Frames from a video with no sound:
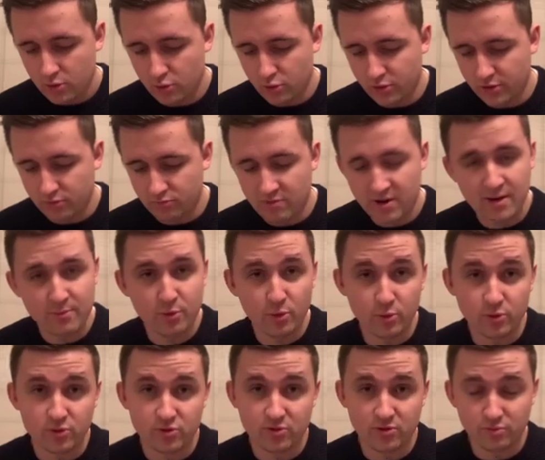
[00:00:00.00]
Nordic Rebel,
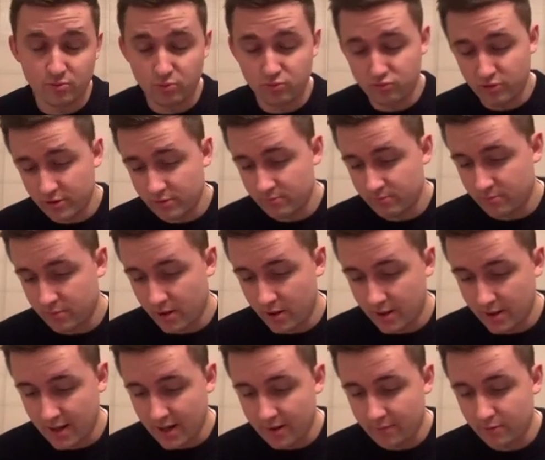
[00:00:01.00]
was ridden
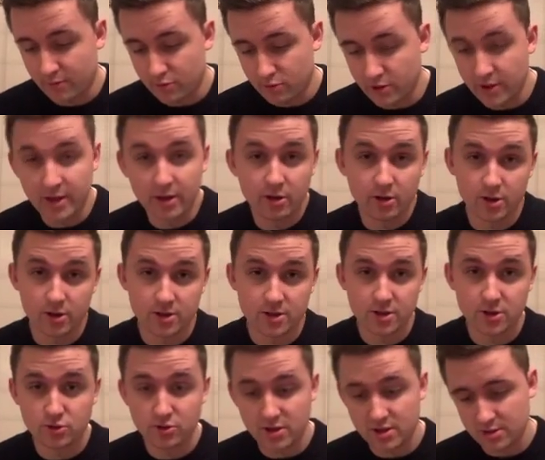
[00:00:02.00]
by Gavin Arena. And it's
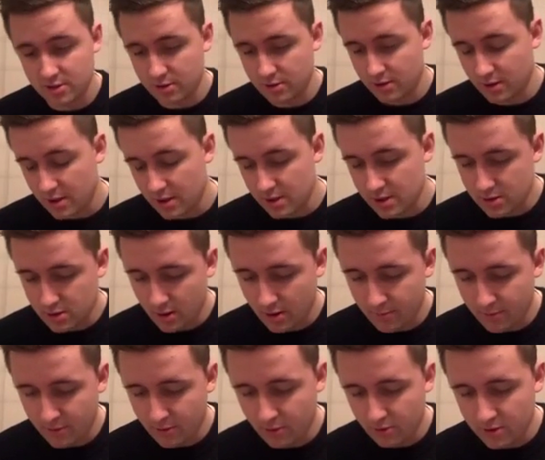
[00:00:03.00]
interesting that he's
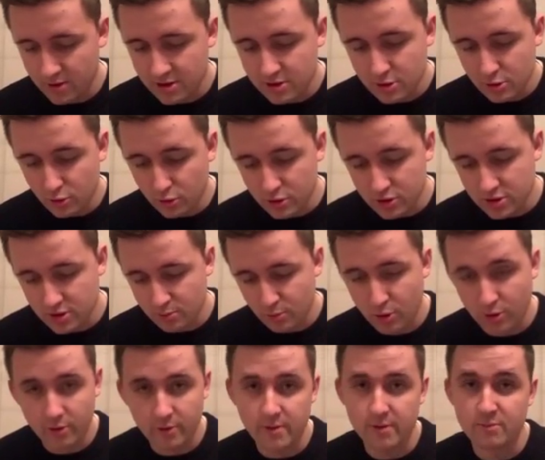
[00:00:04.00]
coming on this horse
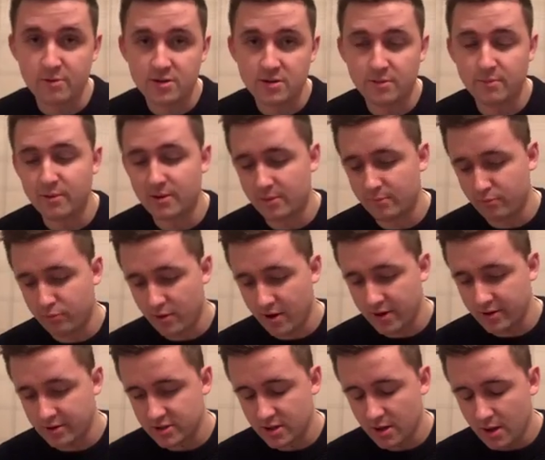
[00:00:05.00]
tomorrow. He must have been
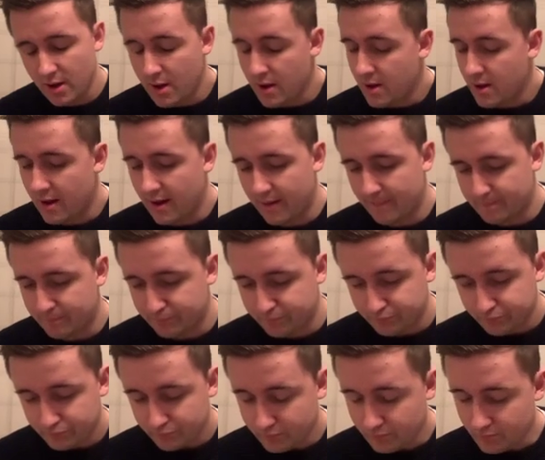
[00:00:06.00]
impressed
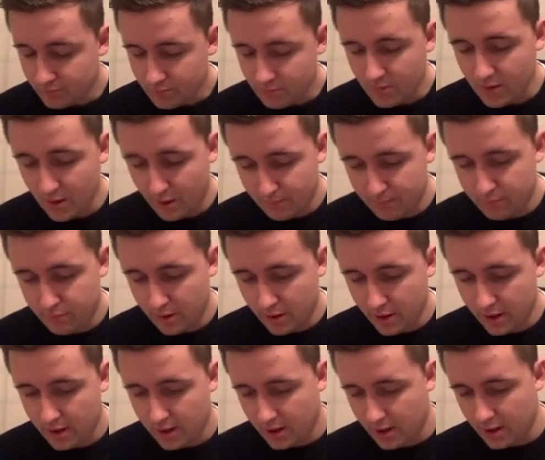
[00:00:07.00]

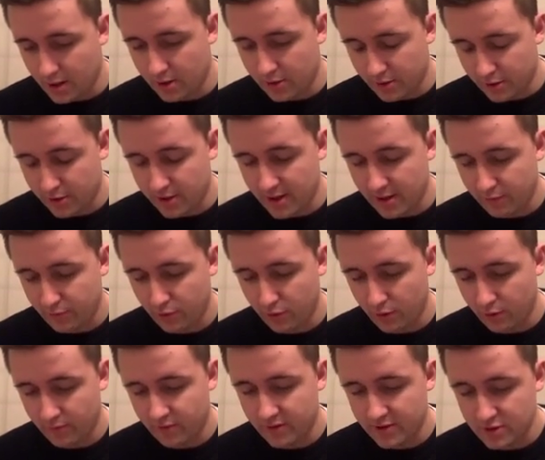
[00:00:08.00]
by the effort
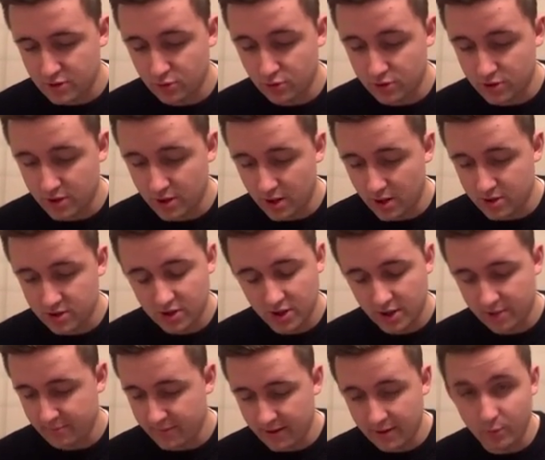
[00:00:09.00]
of this horse last
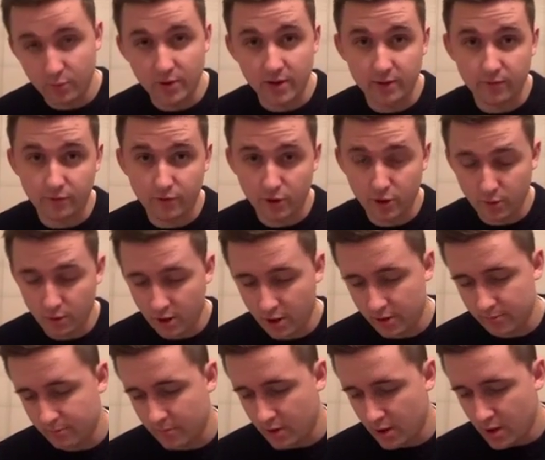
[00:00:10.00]
time out when it flew
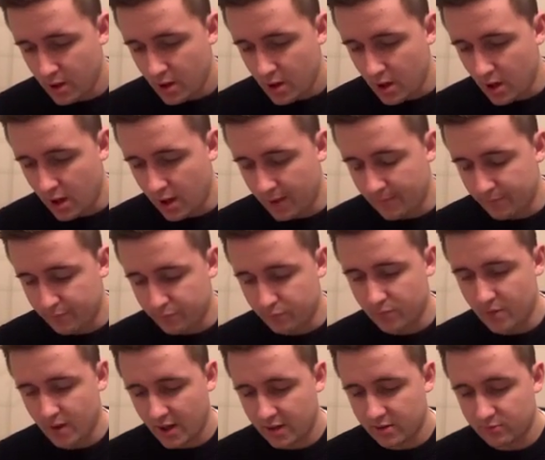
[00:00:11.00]
home,
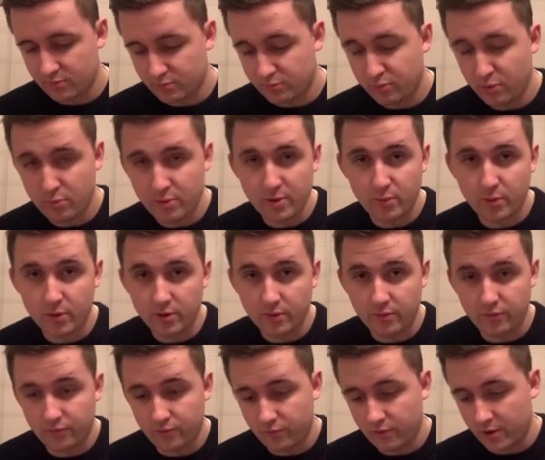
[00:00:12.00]
and probably would
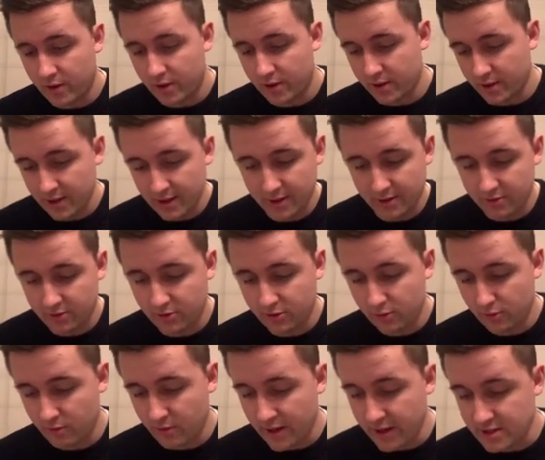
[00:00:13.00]
have nicked
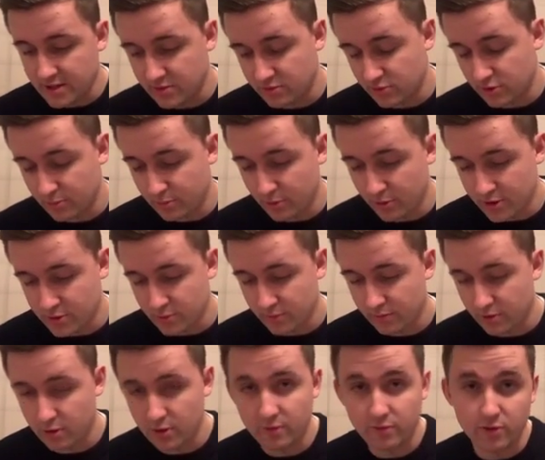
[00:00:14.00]
the race, to be honest with
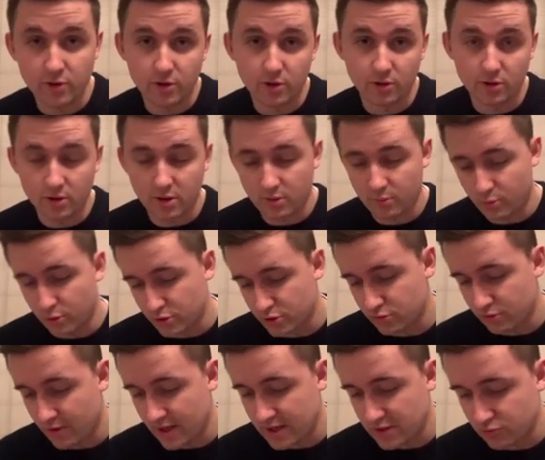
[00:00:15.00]
you, if you can go and watch the
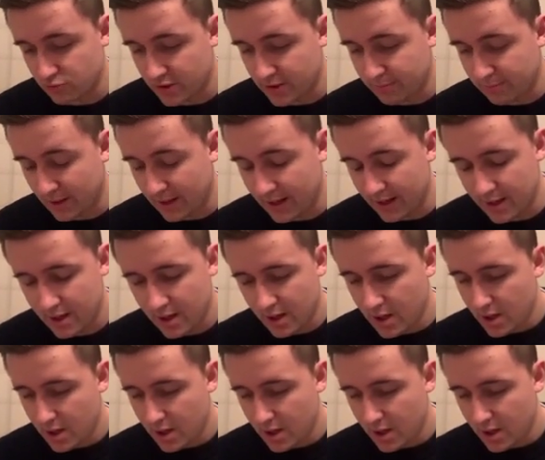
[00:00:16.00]
race replay.